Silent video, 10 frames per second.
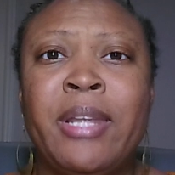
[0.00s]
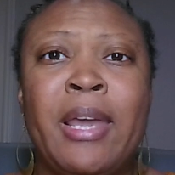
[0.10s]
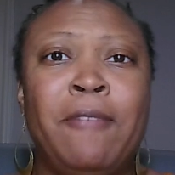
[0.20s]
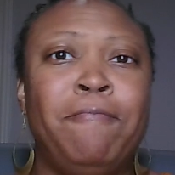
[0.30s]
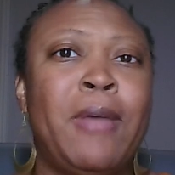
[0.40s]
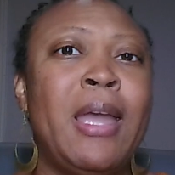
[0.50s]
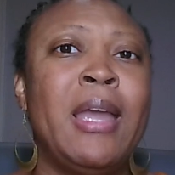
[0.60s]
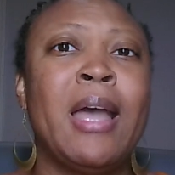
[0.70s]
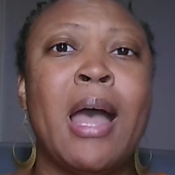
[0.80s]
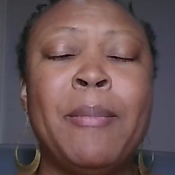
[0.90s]
that
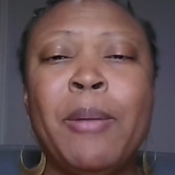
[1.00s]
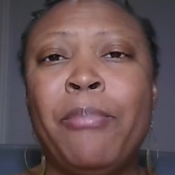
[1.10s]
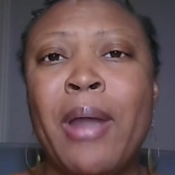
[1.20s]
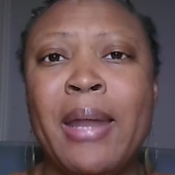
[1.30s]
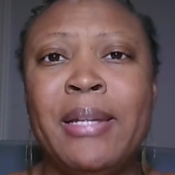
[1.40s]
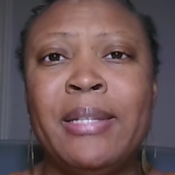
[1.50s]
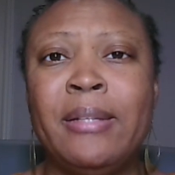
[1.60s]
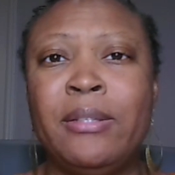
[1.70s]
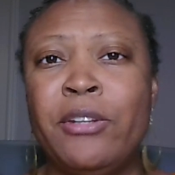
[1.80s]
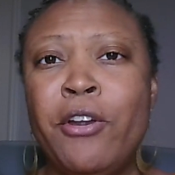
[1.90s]
in common practice
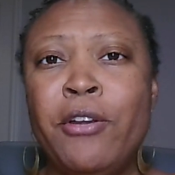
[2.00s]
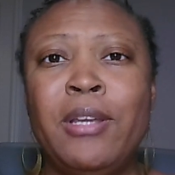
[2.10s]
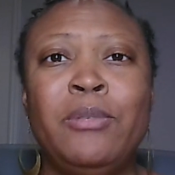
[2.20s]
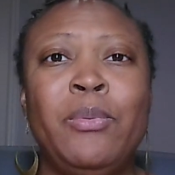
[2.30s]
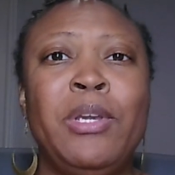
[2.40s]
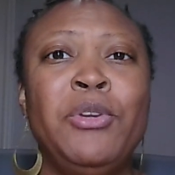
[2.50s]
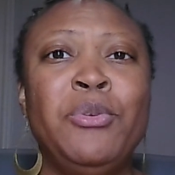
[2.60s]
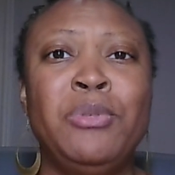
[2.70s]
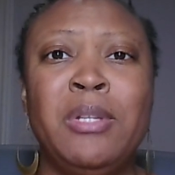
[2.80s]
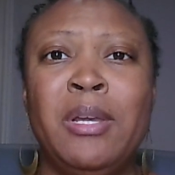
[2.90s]
as attorneys we
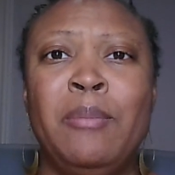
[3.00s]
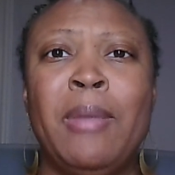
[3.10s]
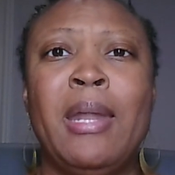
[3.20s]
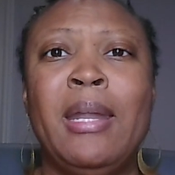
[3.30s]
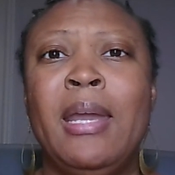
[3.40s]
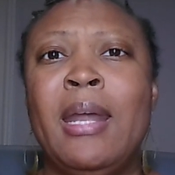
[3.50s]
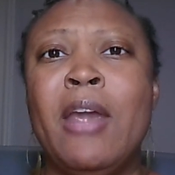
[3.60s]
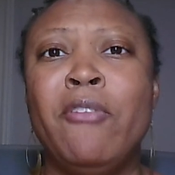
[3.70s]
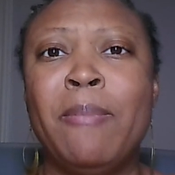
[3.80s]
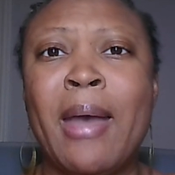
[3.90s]
use them, and then
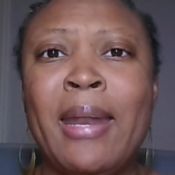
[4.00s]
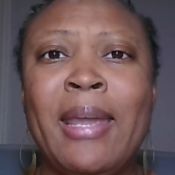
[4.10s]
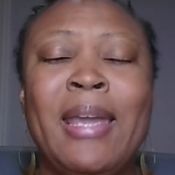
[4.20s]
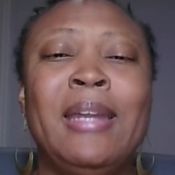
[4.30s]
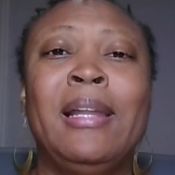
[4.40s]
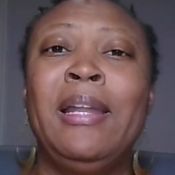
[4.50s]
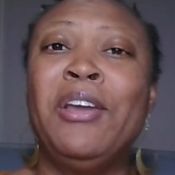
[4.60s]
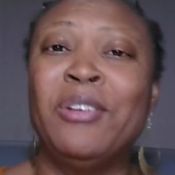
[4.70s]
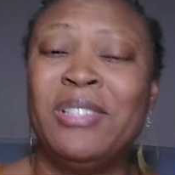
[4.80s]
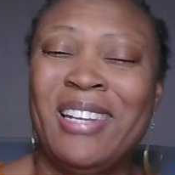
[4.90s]
everybody in the
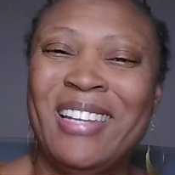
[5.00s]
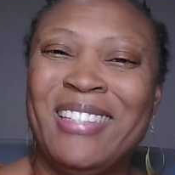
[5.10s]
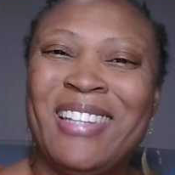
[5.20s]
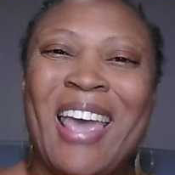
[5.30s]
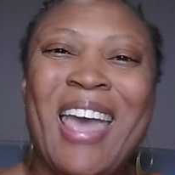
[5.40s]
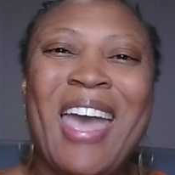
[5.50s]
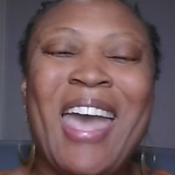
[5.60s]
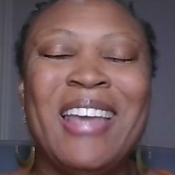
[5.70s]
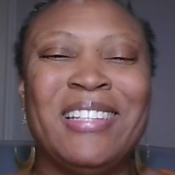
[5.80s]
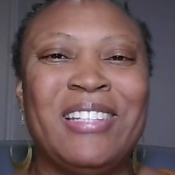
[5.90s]
legal sense
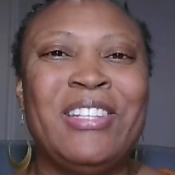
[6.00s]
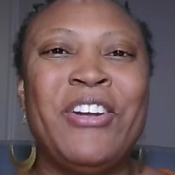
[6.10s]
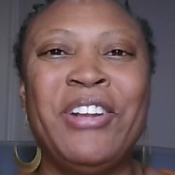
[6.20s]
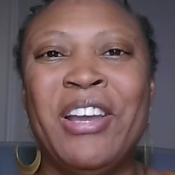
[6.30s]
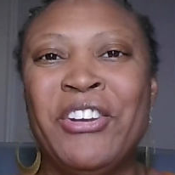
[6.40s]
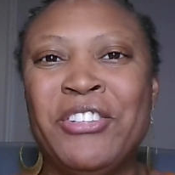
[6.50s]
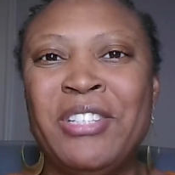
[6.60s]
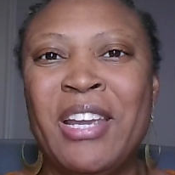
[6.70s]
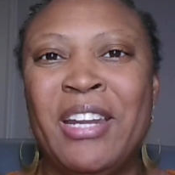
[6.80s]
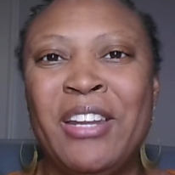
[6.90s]
has a certain
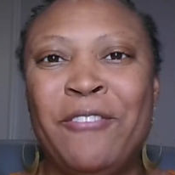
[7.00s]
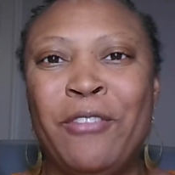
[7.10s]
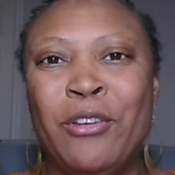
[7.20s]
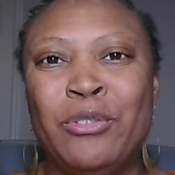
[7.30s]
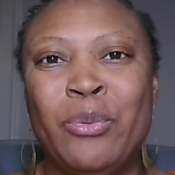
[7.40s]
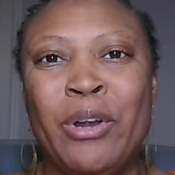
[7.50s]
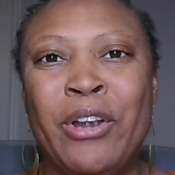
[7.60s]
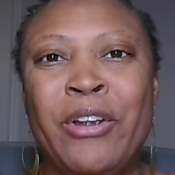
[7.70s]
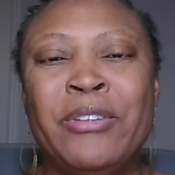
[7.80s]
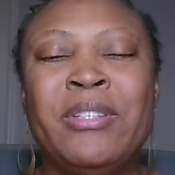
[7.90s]
understanding of those
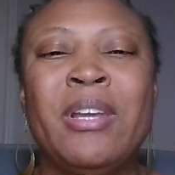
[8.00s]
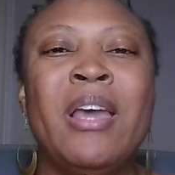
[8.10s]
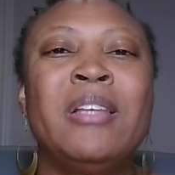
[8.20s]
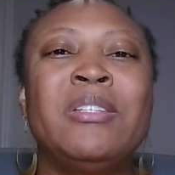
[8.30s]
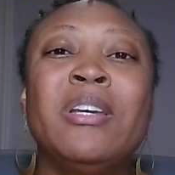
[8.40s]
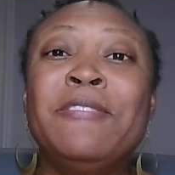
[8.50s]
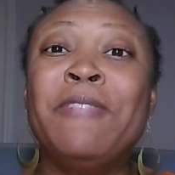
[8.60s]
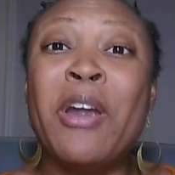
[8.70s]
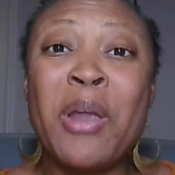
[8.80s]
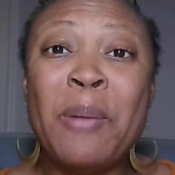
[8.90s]
words. So it's
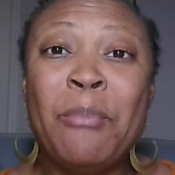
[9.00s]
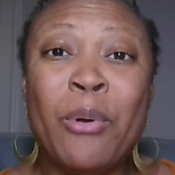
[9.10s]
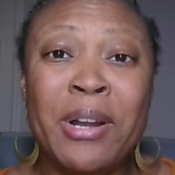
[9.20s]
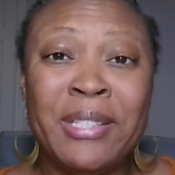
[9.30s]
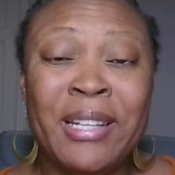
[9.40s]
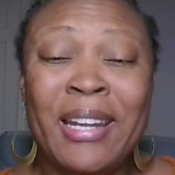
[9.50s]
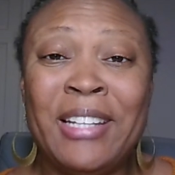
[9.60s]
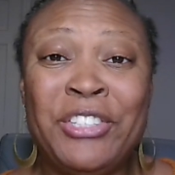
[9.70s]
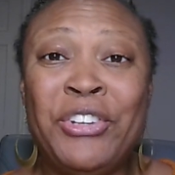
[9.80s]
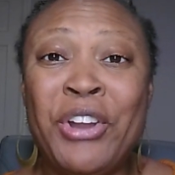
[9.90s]
very important
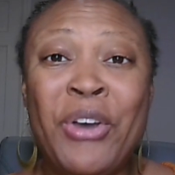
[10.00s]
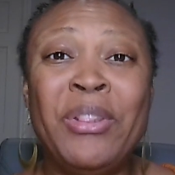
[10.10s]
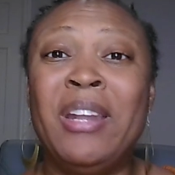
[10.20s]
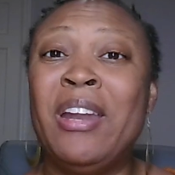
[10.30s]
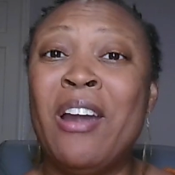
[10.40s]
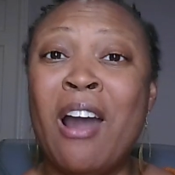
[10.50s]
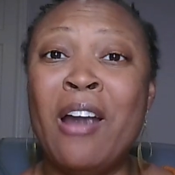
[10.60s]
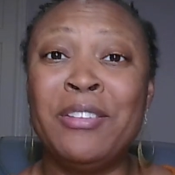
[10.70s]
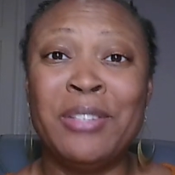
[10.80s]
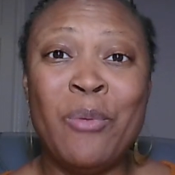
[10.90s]
that you know that there
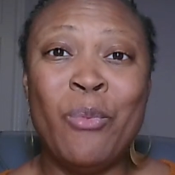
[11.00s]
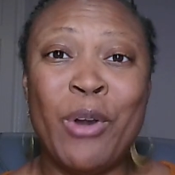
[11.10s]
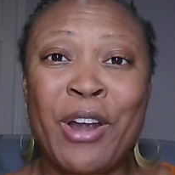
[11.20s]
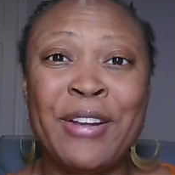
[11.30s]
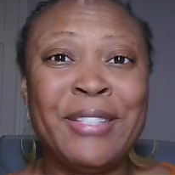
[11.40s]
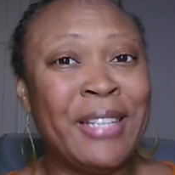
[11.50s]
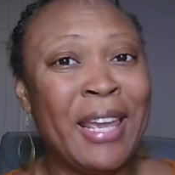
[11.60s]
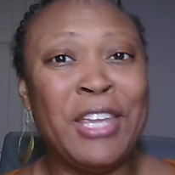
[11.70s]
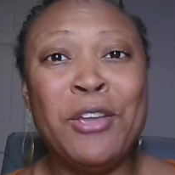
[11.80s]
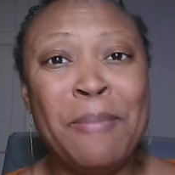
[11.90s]
are some words
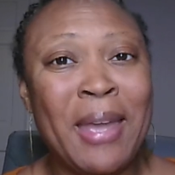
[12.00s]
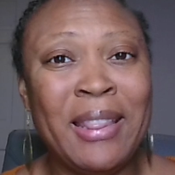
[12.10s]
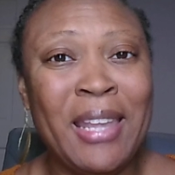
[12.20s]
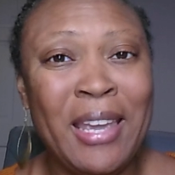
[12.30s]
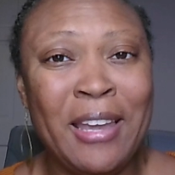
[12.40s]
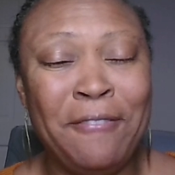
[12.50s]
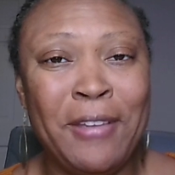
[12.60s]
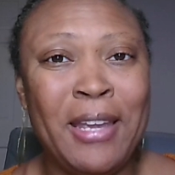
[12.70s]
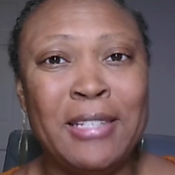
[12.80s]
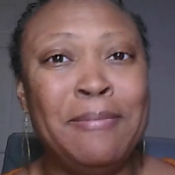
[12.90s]
that you may think of
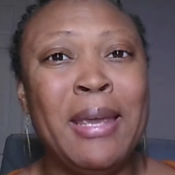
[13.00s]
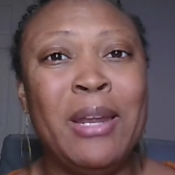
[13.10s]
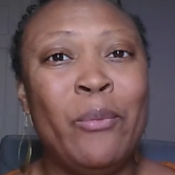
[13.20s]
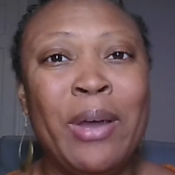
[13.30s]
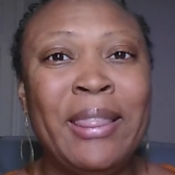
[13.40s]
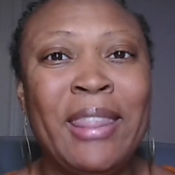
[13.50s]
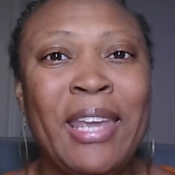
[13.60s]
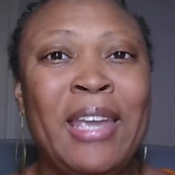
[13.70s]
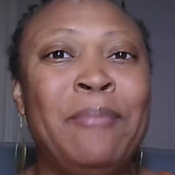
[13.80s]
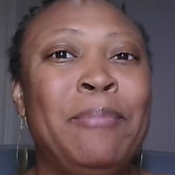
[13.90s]
it as meaning one
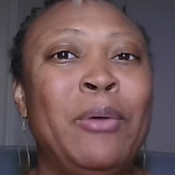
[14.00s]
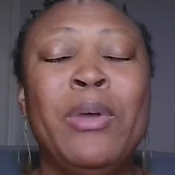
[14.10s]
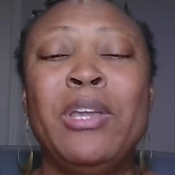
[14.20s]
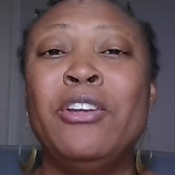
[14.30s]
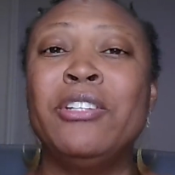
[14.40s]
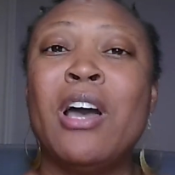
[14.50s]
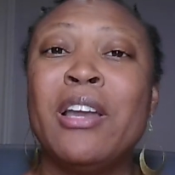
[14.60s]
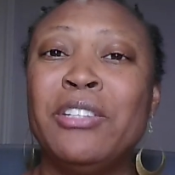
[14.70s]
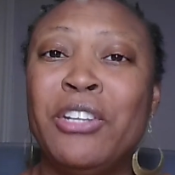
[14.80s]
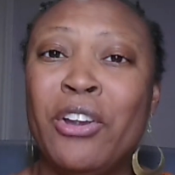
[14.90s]
thing, but when you're
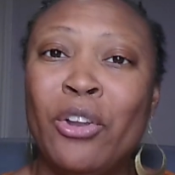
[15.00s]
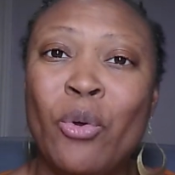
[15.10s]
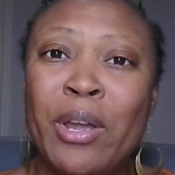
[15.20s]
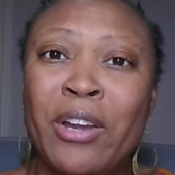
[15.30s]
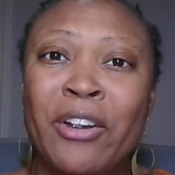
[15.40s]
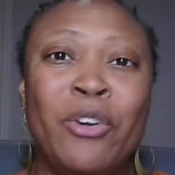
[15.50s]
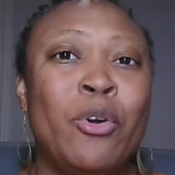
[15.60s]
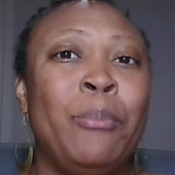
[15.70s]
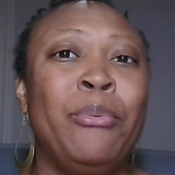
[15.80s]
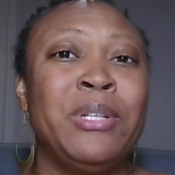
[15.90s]
talking to your lawyer
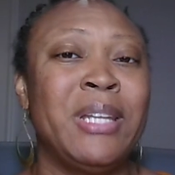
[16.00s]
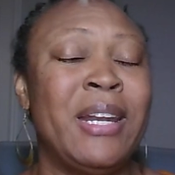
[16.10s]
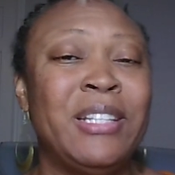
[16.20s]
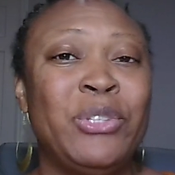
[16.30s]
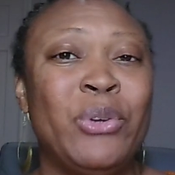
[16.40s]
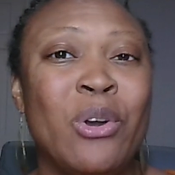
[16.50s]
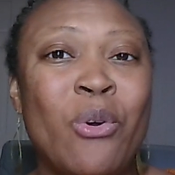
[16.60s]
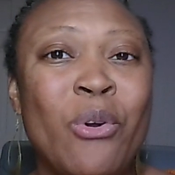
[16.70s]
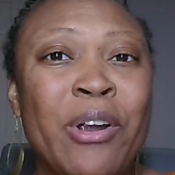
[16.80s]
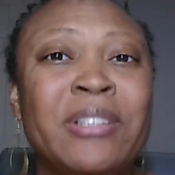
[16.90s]
or presenting to a
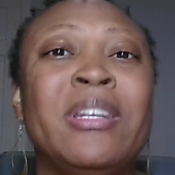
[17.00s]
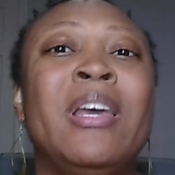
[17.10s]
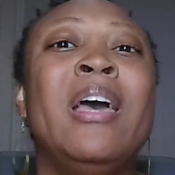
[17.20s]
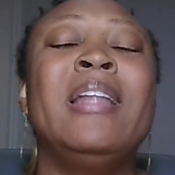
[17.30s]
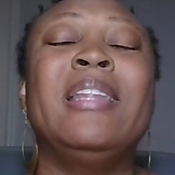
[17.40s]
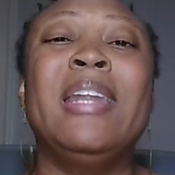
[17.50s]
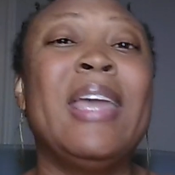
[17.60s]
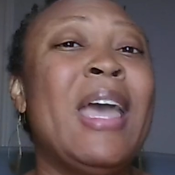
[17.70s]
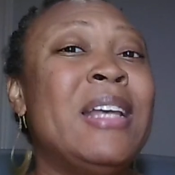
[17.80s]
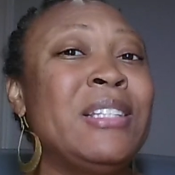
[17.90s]
court, then
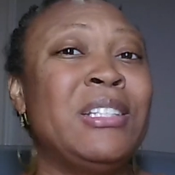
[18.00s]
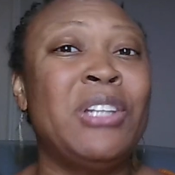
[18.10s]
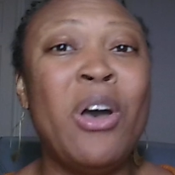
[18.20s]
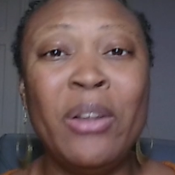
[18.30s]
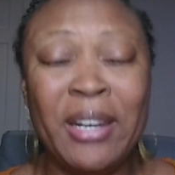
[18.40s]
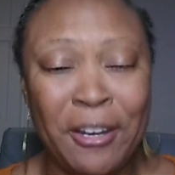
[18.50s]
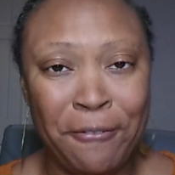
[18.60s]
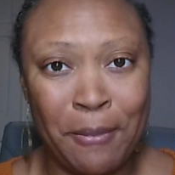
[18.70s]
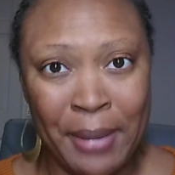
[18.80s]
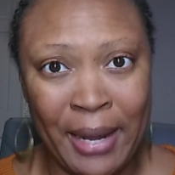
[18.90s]
it has a totally
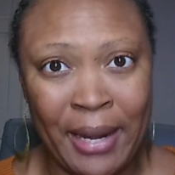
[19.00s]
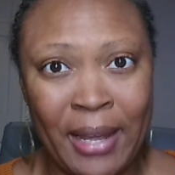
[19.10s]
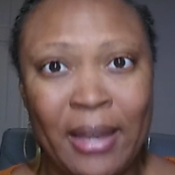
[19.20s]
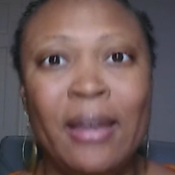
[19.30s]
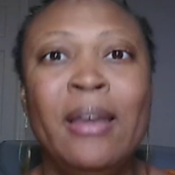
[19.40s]
different meaning.